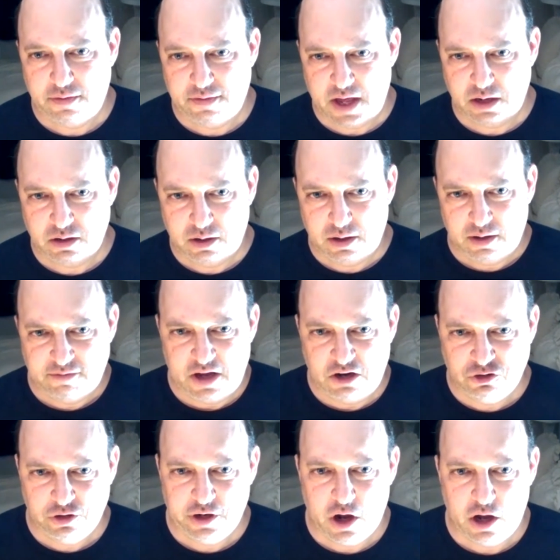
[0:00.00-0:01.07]
and then
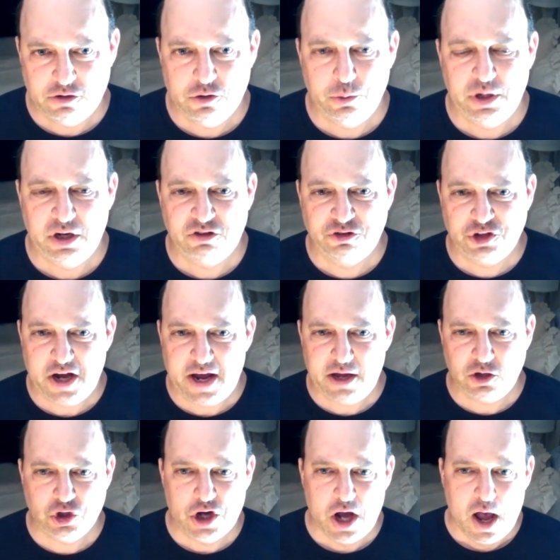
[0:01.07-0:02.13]
eventually onto an
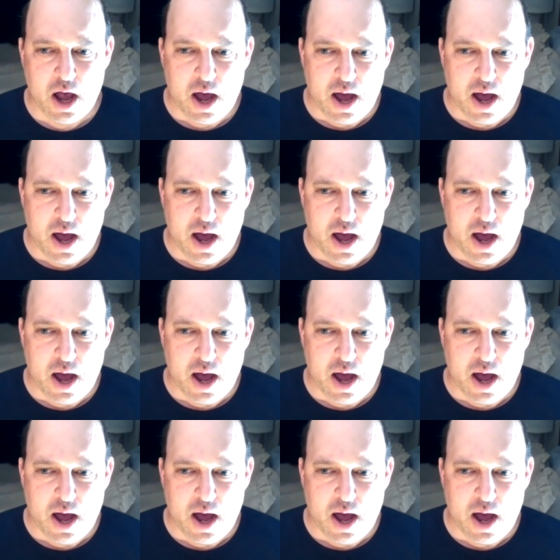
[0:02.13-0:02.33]
exchange.